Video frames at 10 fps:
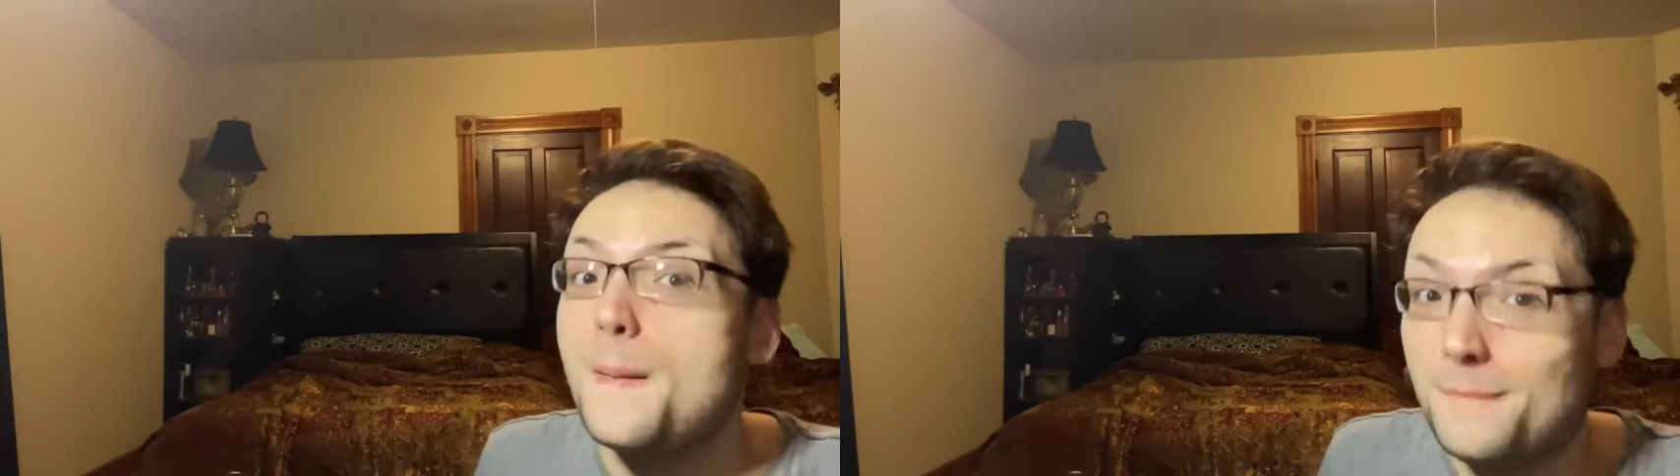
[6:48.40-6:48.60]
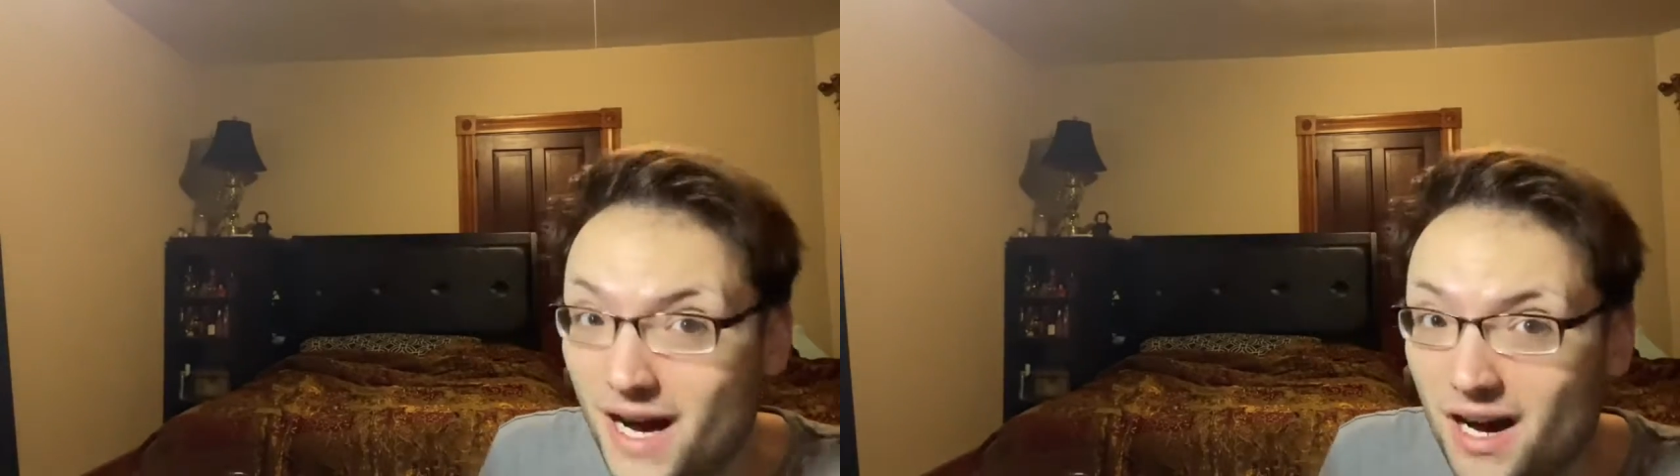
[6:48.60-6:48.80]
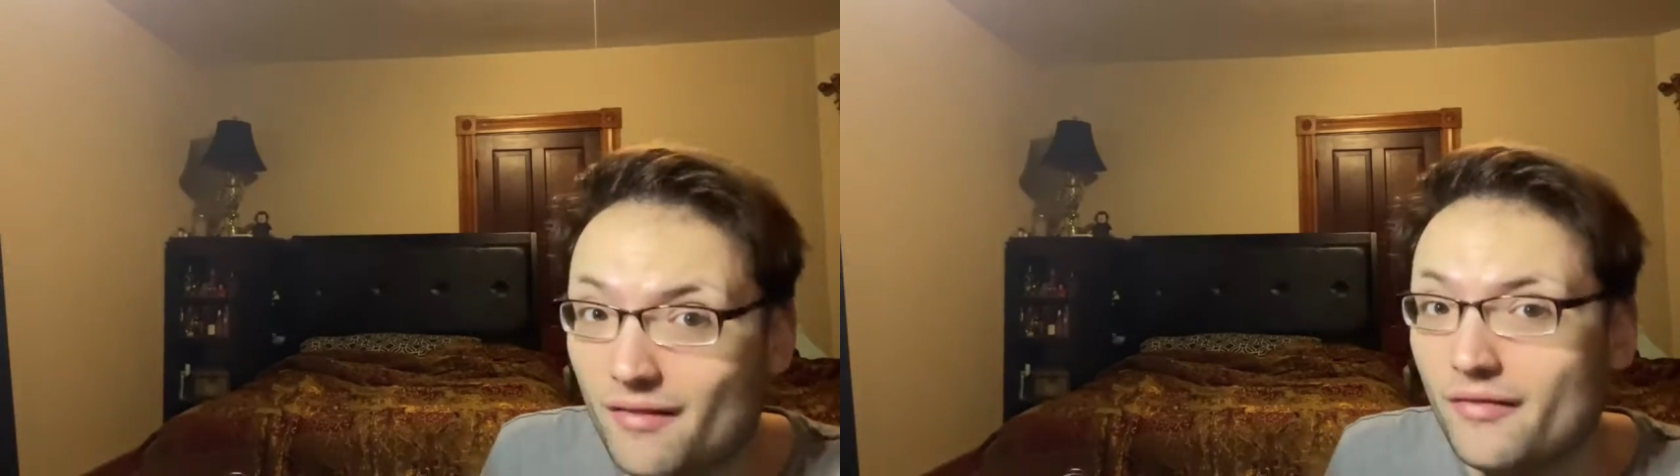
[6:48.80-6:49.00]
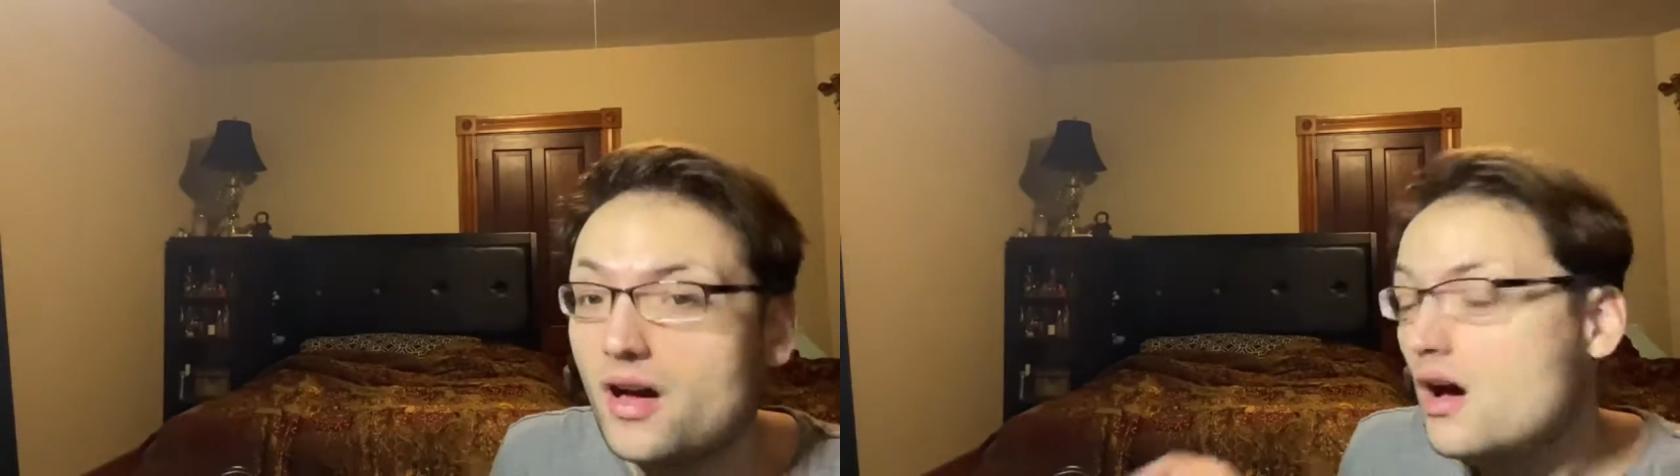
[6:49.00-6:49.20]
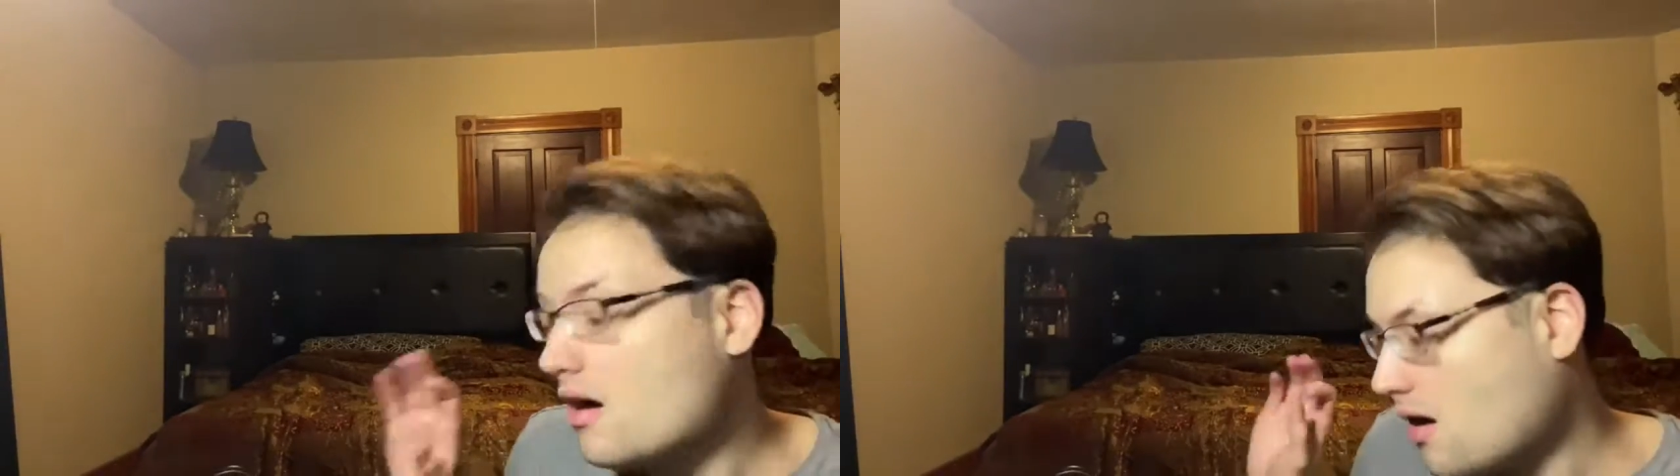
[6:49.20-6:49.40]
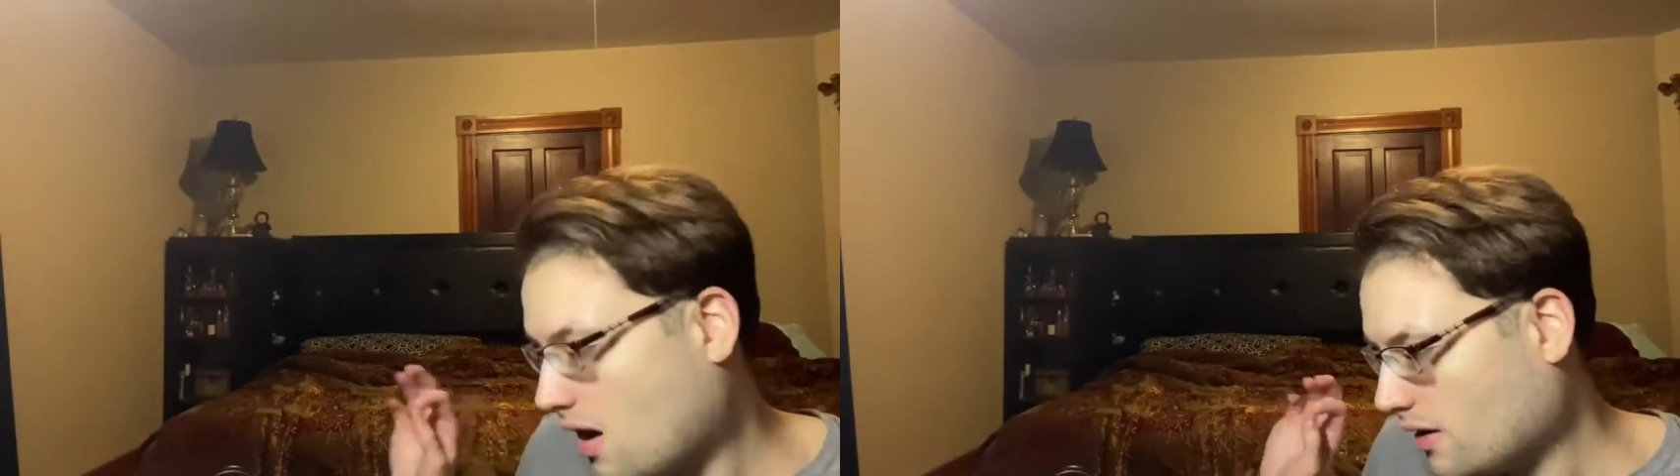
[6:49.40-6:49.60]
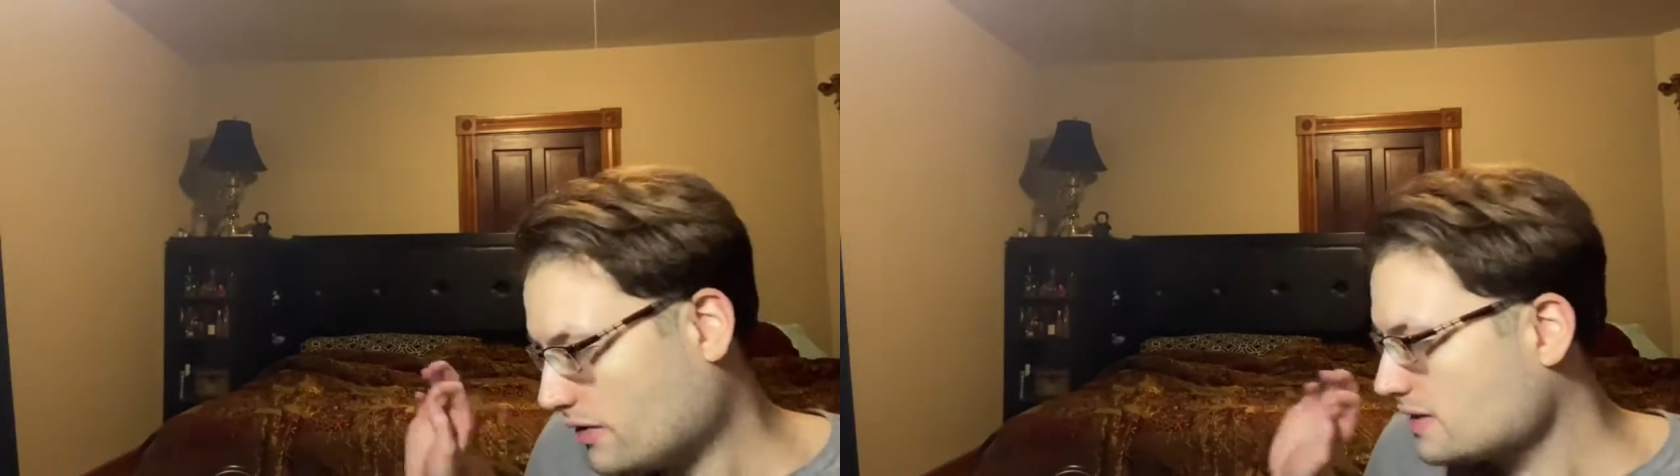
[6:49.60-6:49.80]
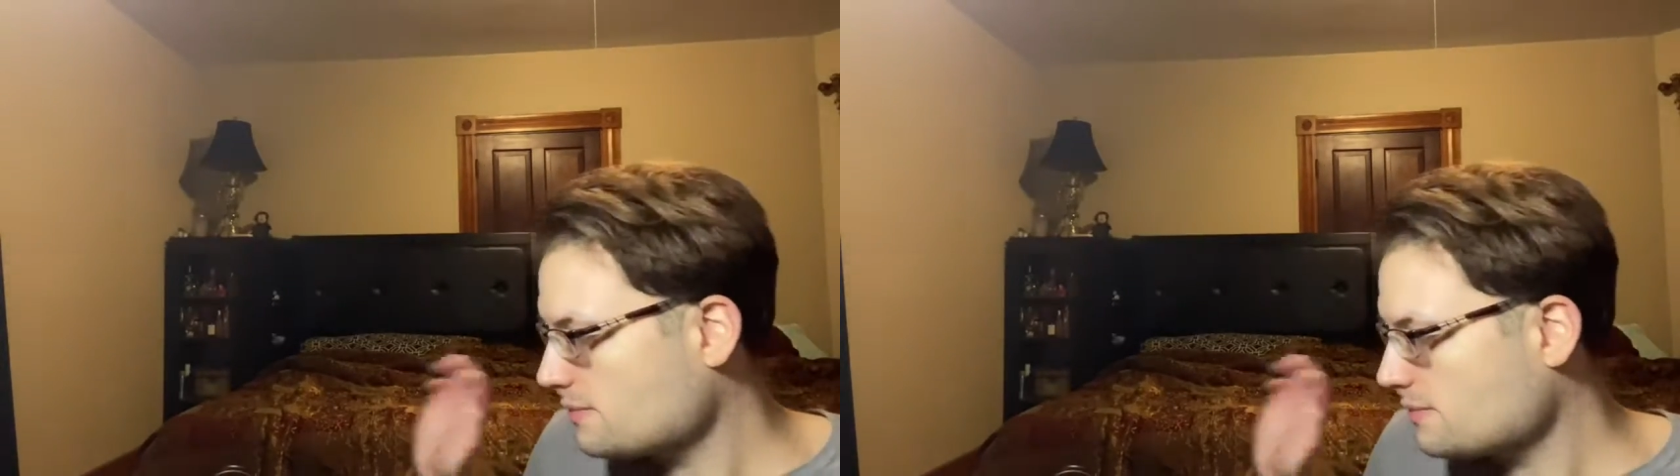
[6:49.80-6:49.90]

puff on this